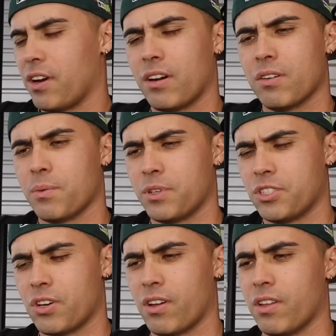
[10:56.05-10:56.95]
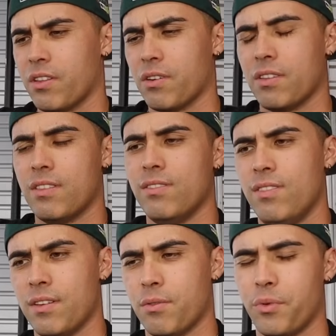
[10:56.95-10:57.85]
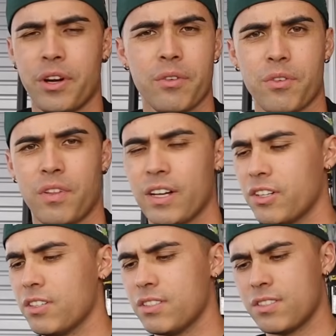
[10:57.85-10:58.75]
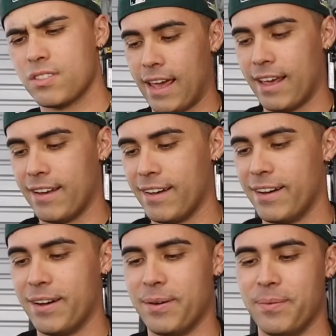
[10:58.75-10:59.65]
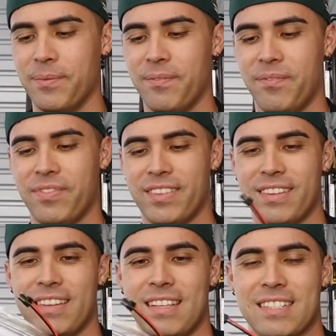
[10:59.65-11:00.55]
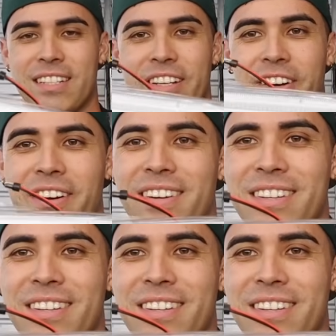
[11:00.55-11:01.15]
I don't know what you call it, the rear reflectors. And it's clear.